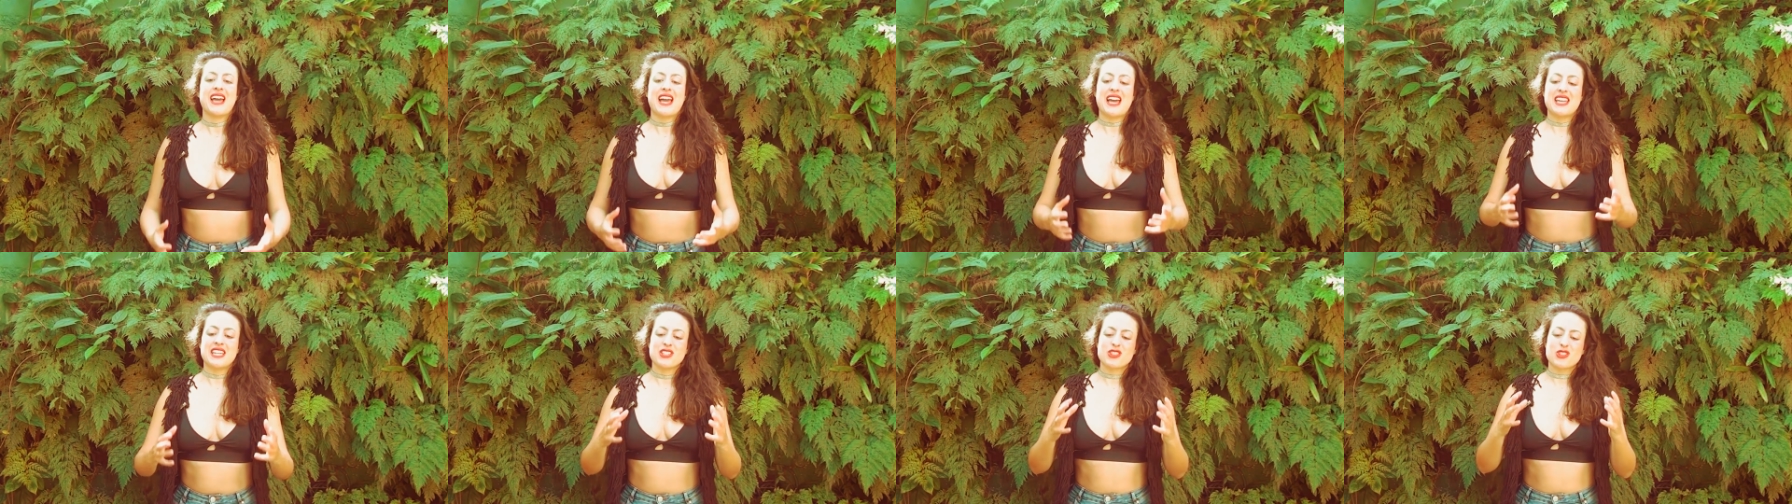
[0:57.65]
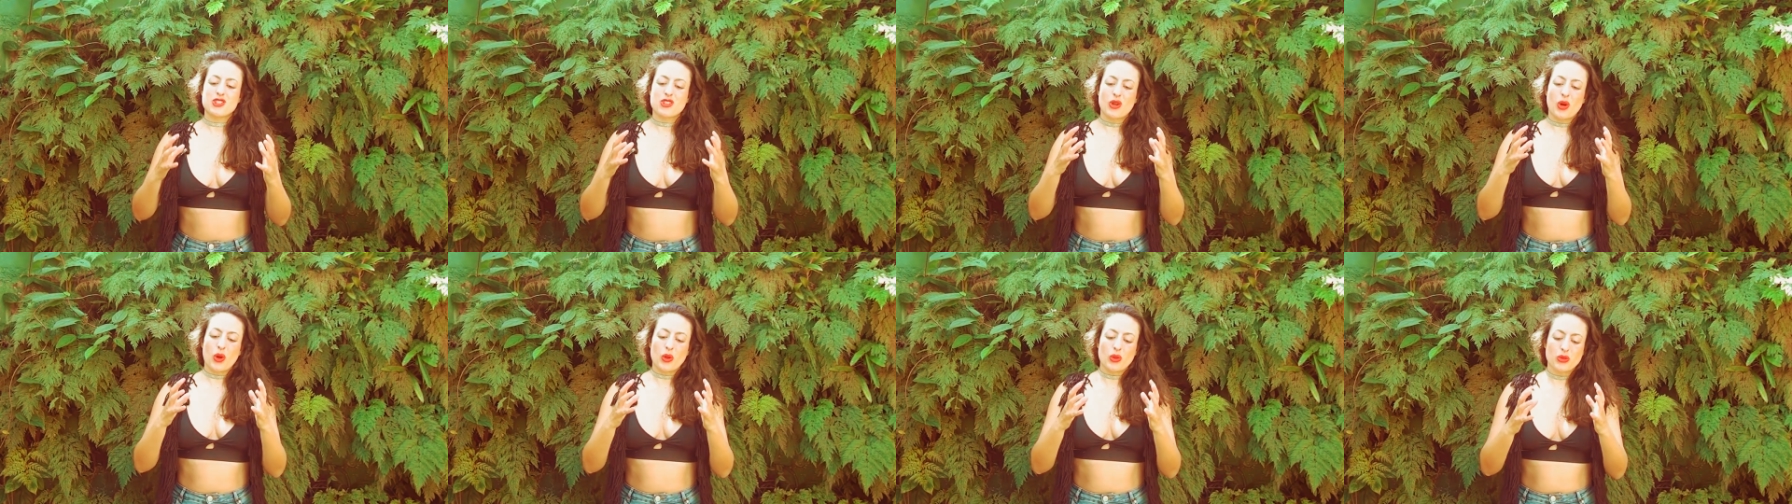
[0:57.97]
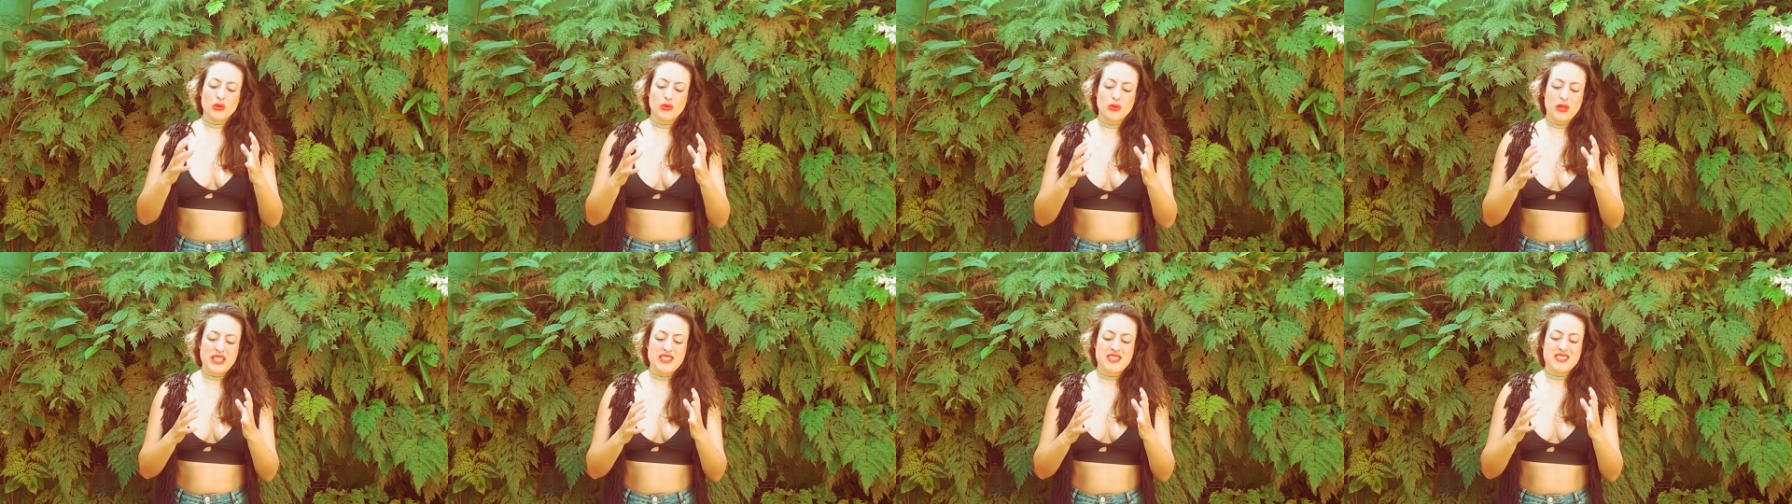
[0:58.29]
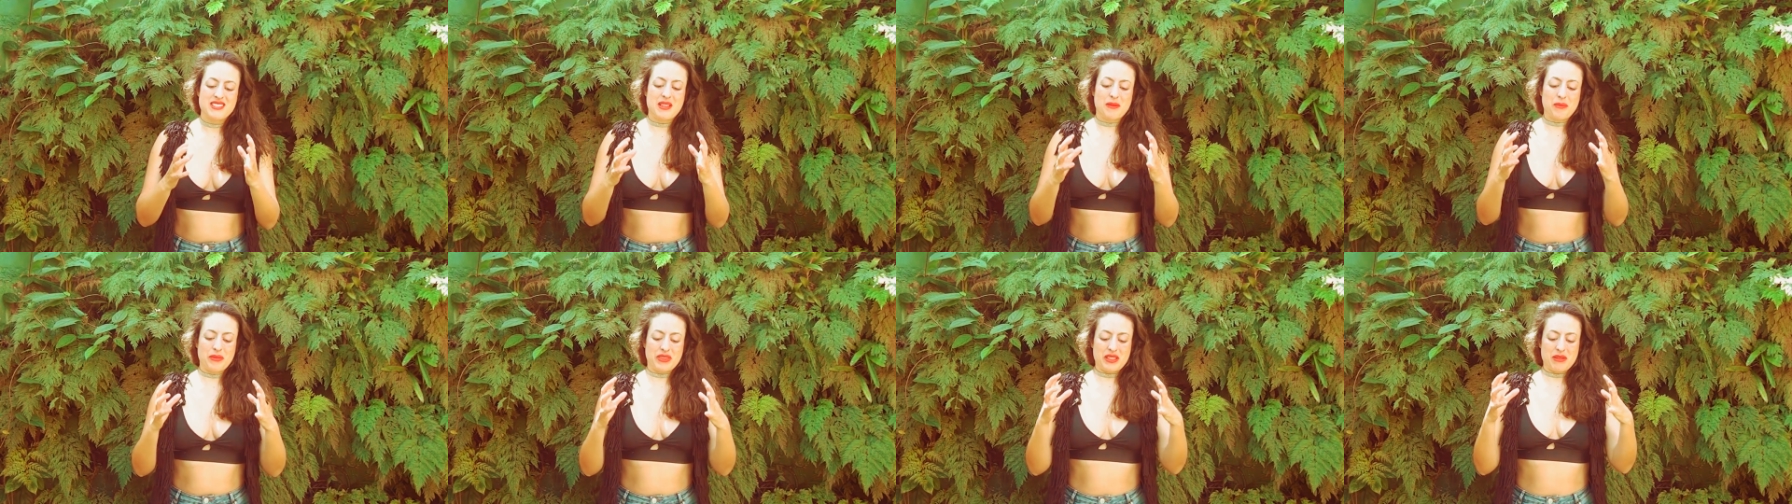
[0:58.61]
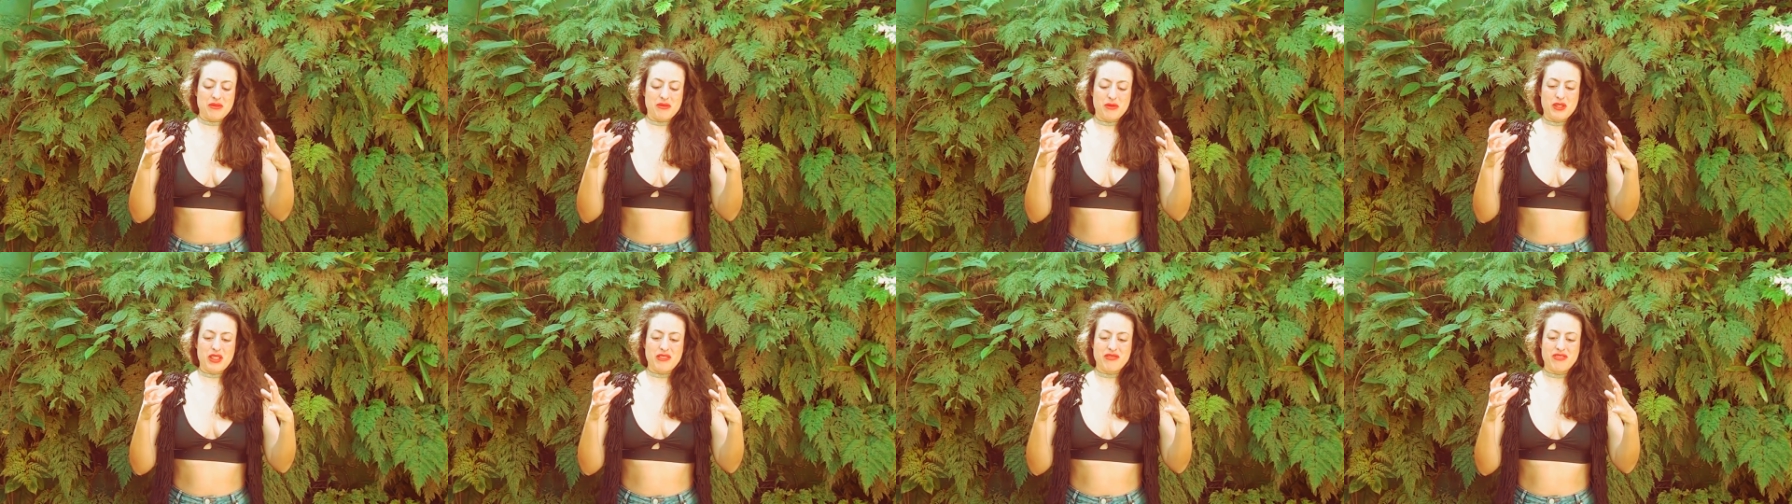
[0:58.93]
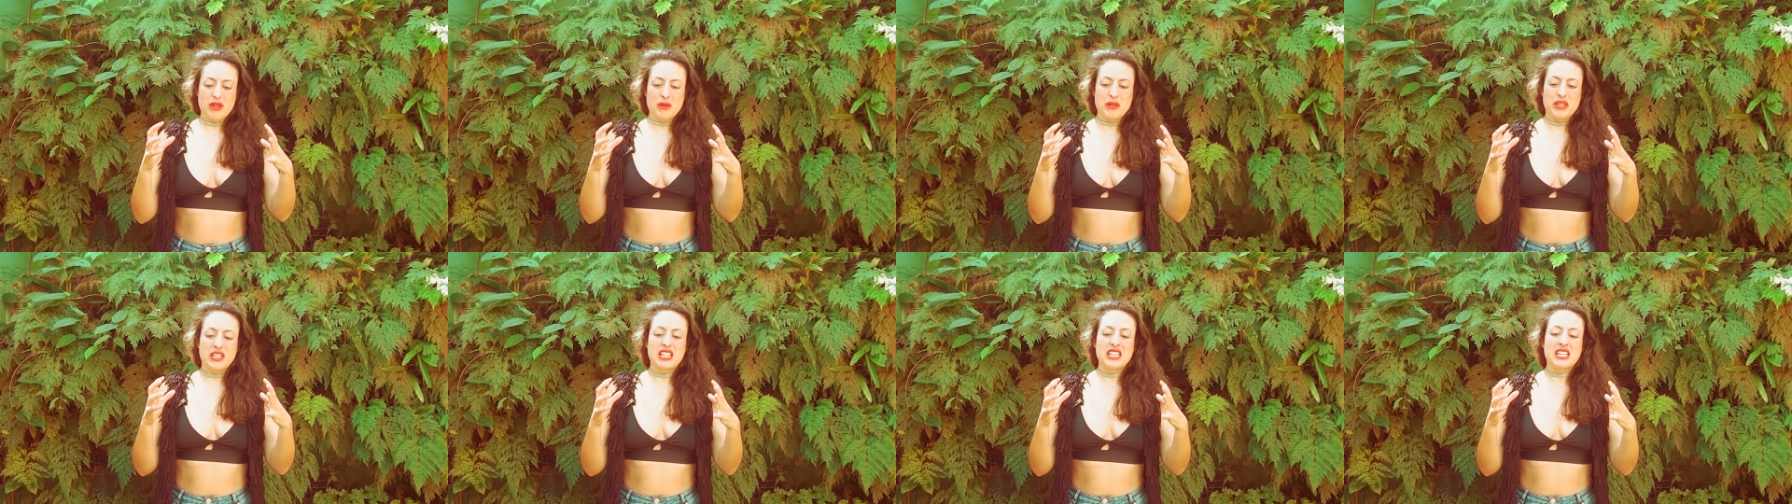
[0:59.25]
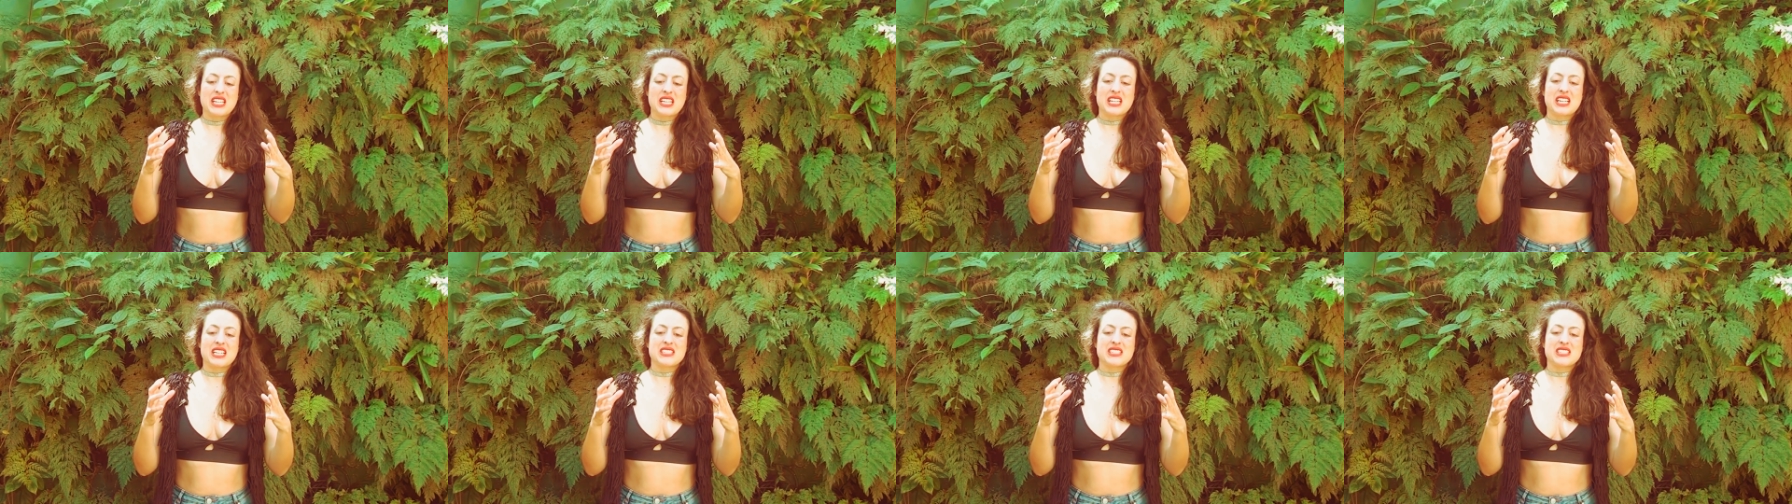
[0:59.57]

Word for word: And it's always something very